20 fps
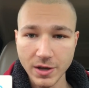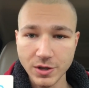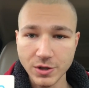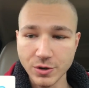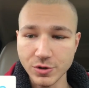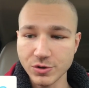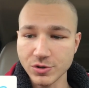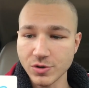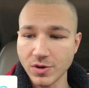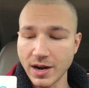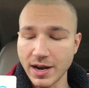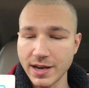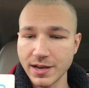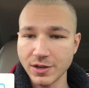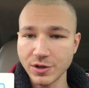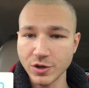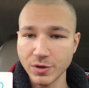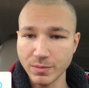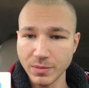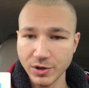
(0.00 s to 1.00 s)
Your
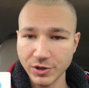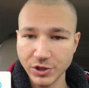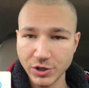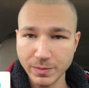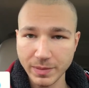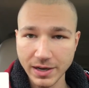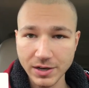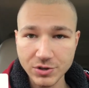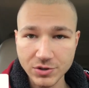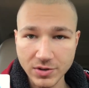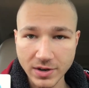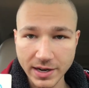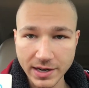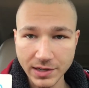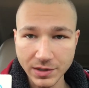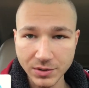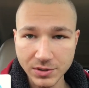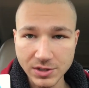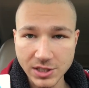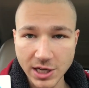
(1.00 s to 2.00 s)
Merkabah
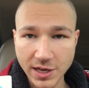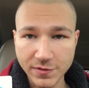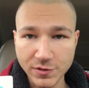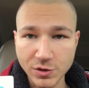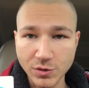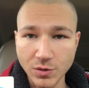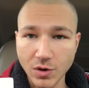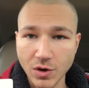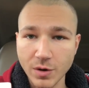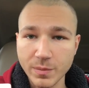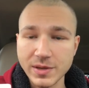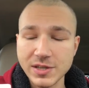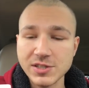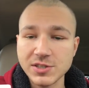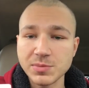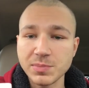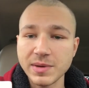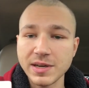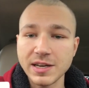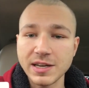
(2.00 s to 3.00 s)
triangles have to all be
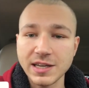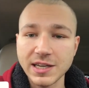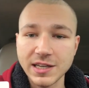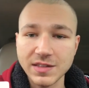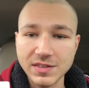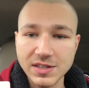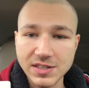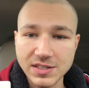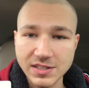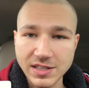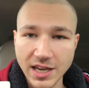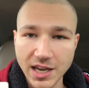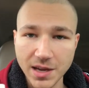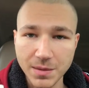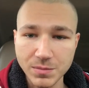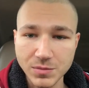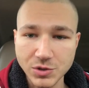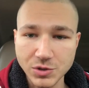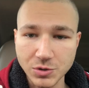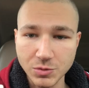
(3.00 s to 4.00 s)
spinning in the
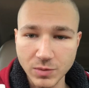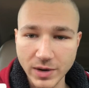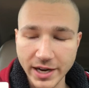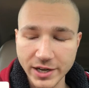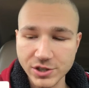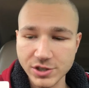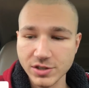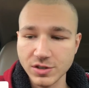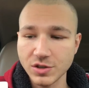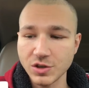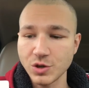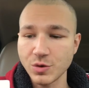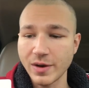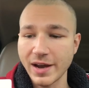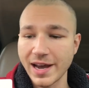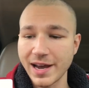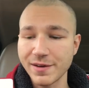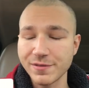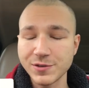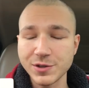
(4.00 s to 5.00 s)
same direction. You
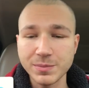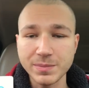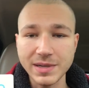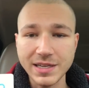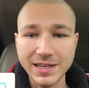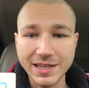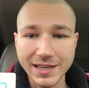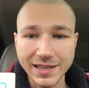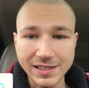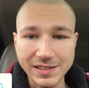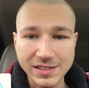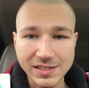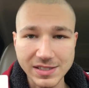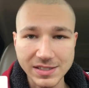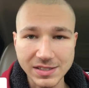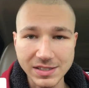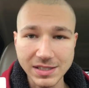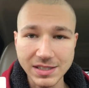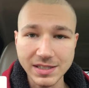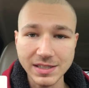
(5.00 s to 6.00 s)
have to be in
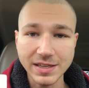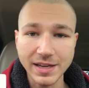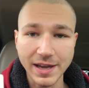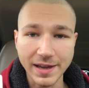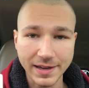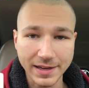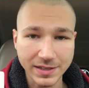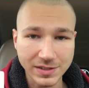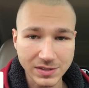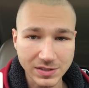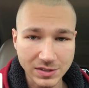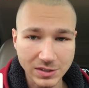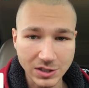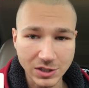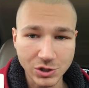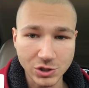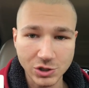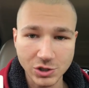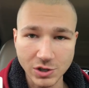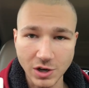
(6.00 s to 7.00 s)
C and
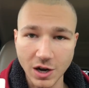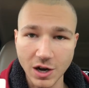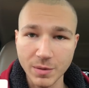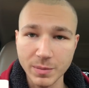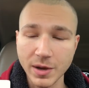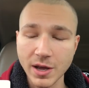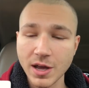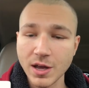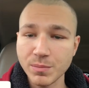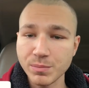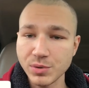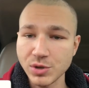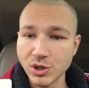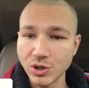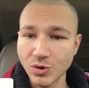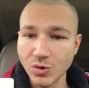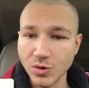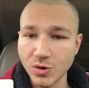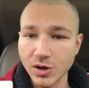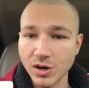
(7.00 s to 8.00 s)
C sharp,
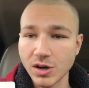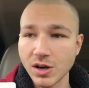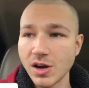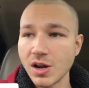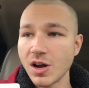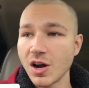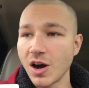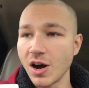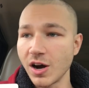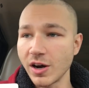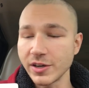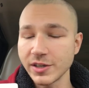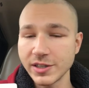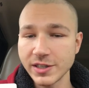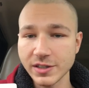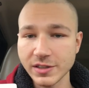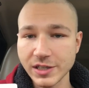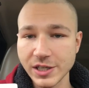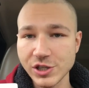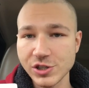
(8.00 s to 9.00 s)
pure,
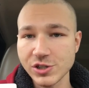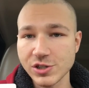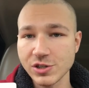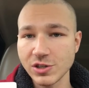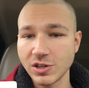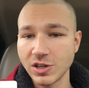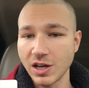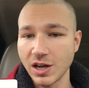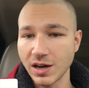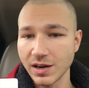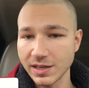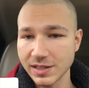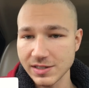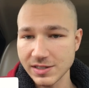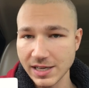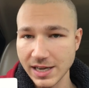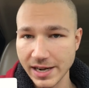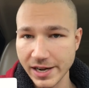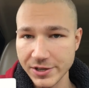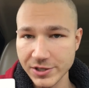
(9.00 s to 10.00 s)
unconditional,
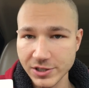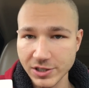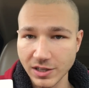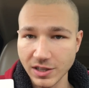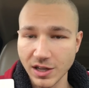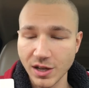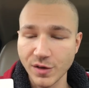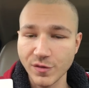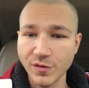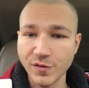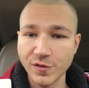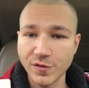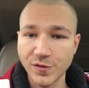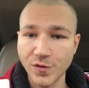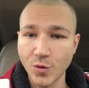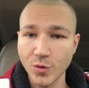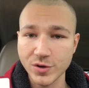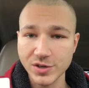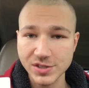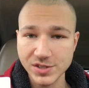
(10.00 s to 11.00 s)
unattached love
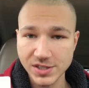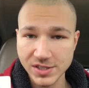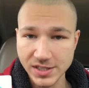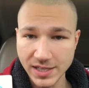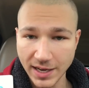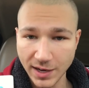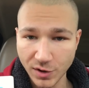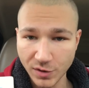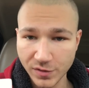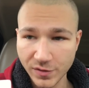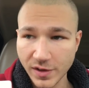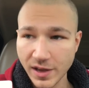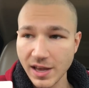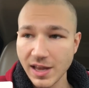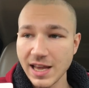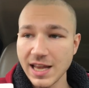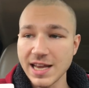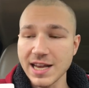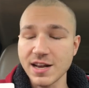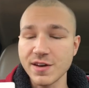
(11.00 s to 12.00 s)
for self
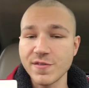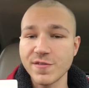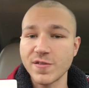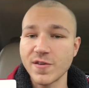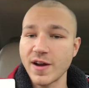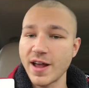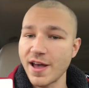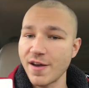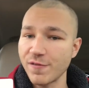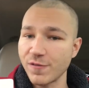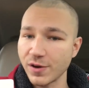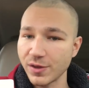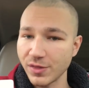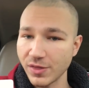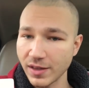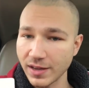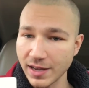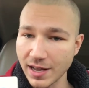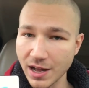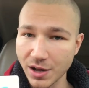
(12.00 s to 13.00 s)
and for
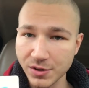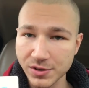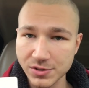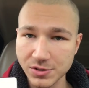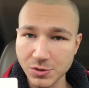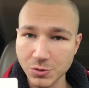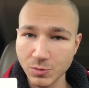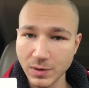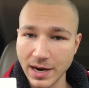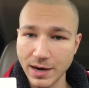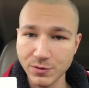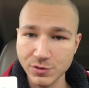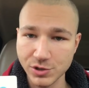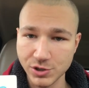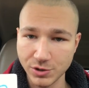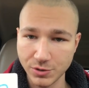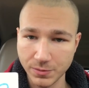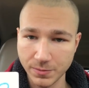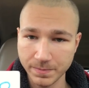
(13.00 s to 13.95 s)
everything else around you.